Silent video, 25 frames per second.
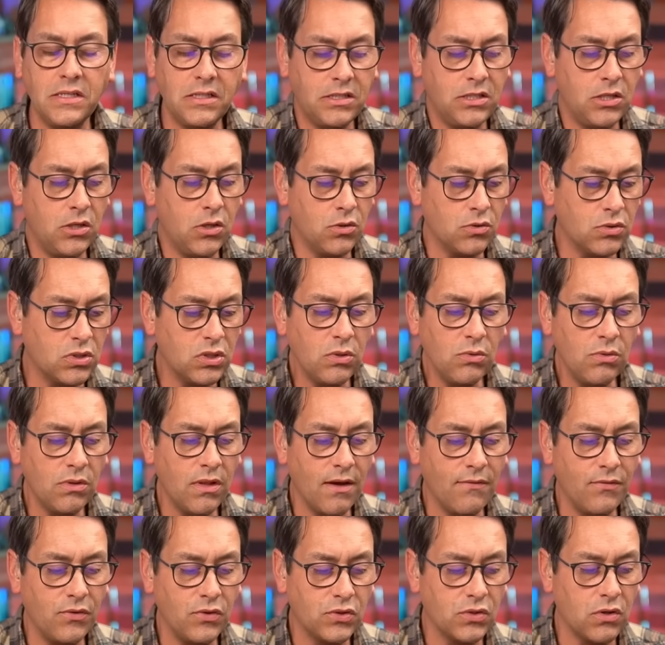CO2
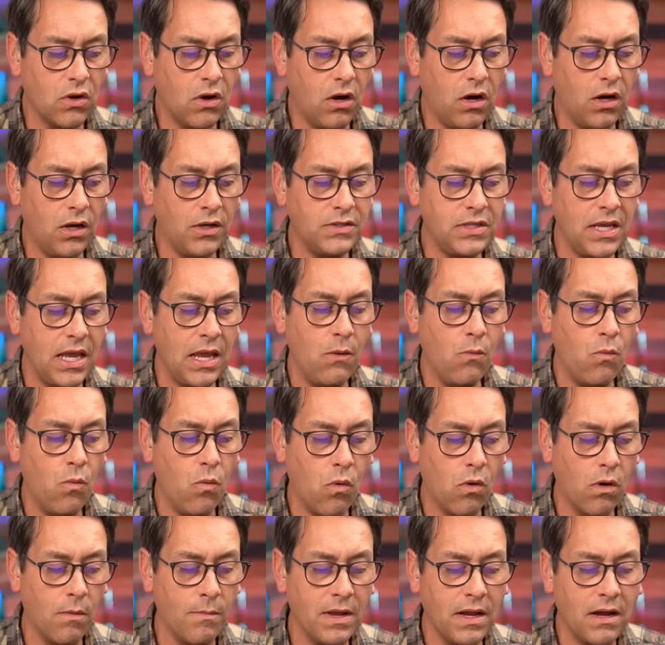levels cause a
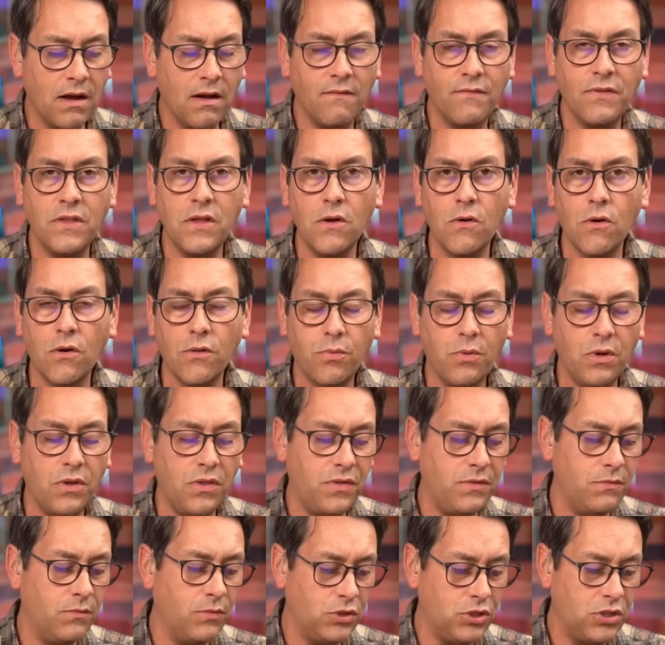warming of the earth,
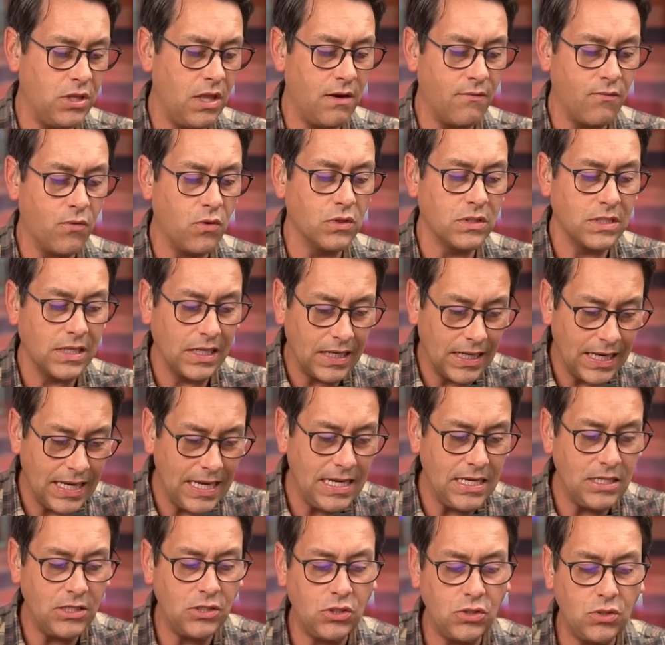which then, of course,
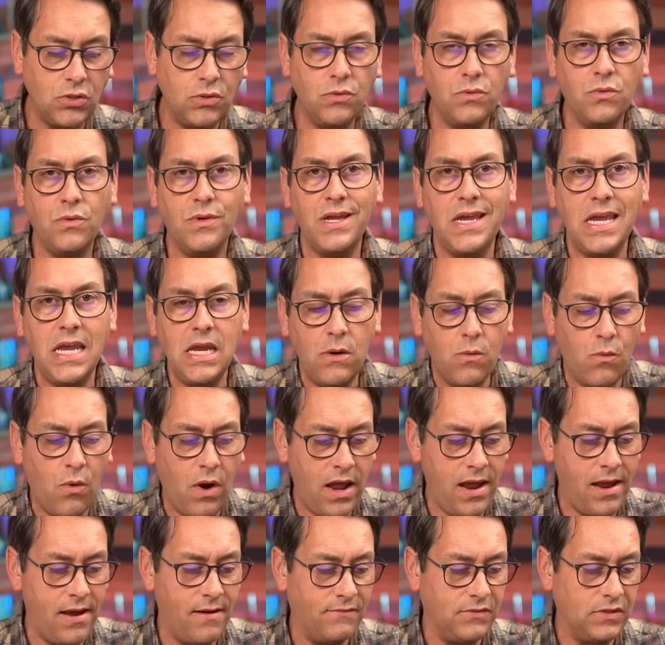leads to heat
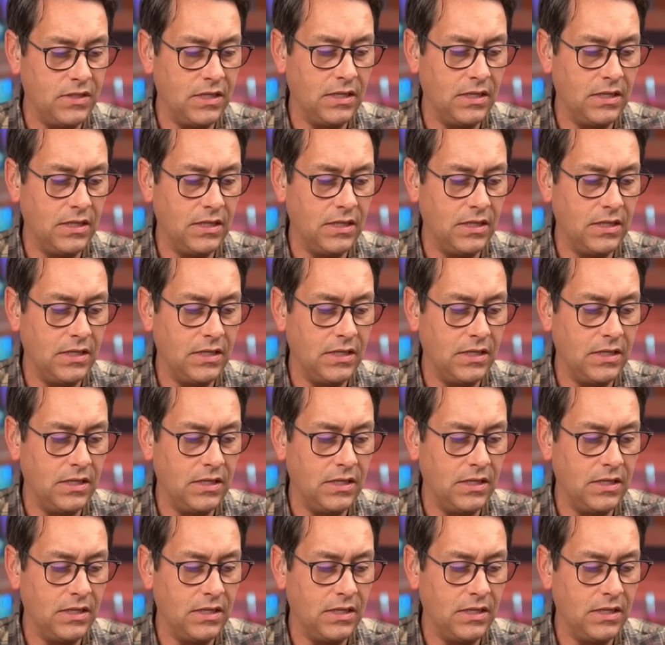waves.